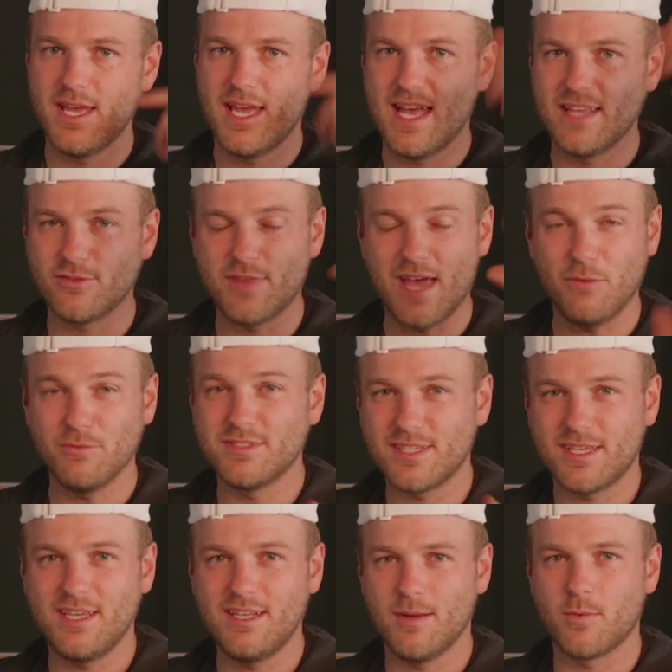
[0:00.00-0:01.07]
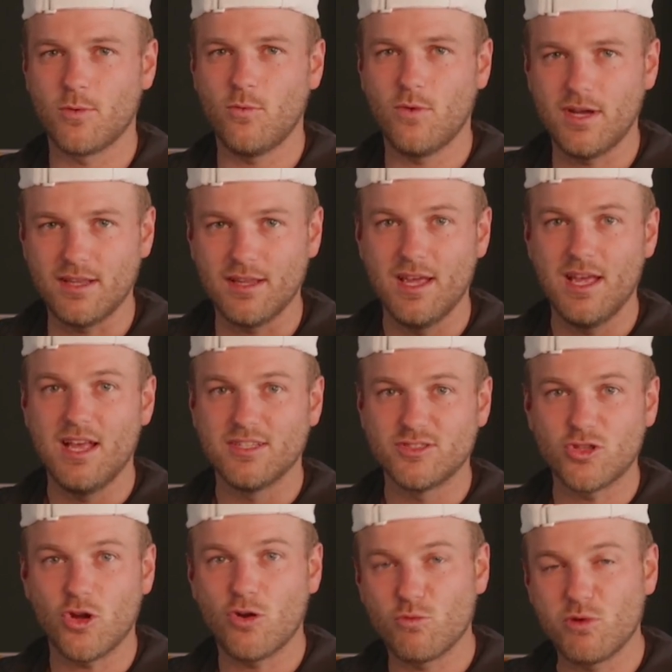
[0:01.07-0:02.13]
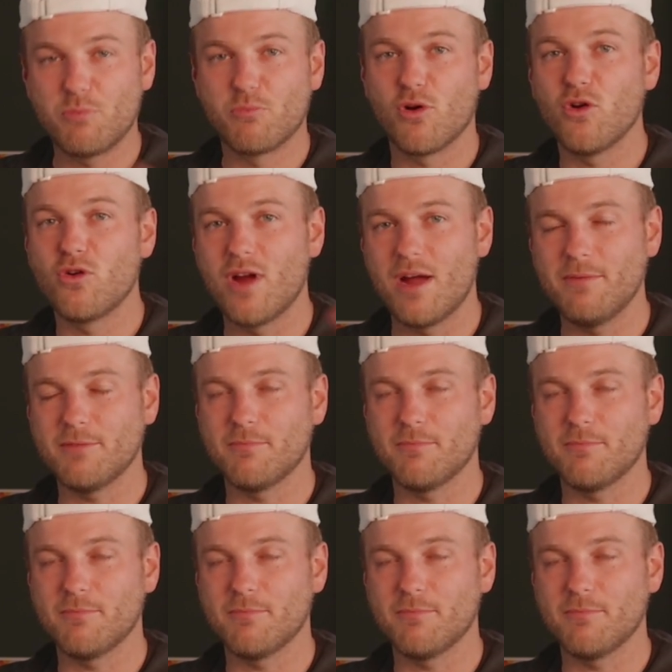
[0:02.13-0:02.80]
And so that was the key number one. Start reprogramming